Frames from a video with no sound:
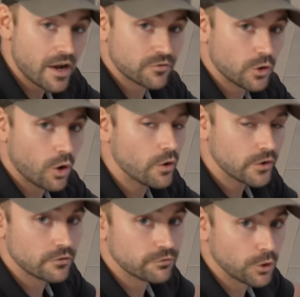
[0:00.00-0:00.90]
after all
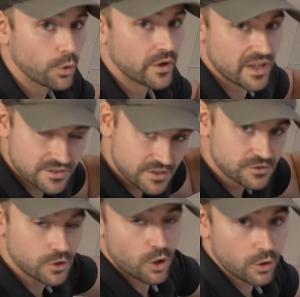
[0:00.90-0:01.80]
your flooring is
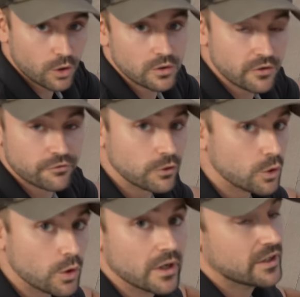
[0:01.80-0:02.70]
installed on the
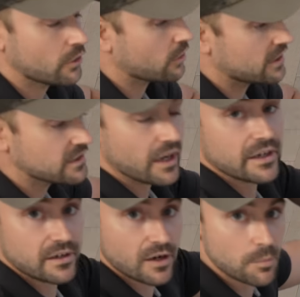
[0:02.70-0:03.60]
floor and you already
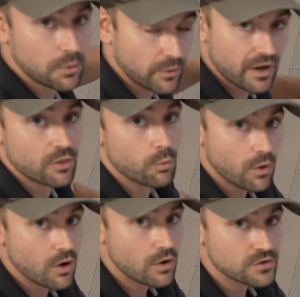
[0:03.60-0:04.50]
tidied up around the
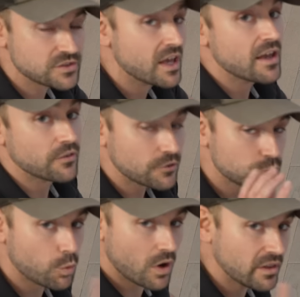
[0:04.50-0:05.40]
walls, there's
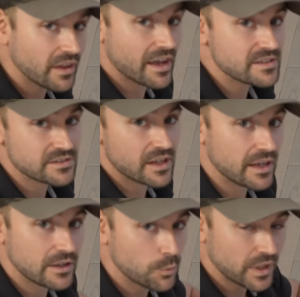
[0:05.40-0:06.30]
one last
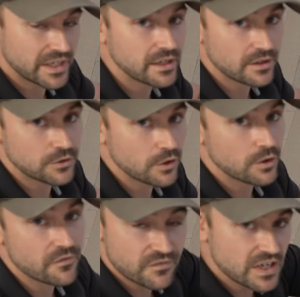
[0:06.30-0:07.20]
thing we need to do
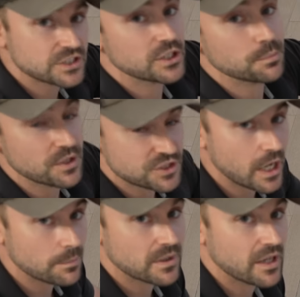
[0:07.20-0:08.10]
to finish up the
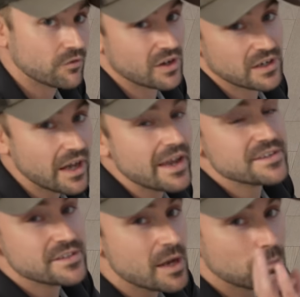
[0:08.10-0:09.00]
job to give it a nice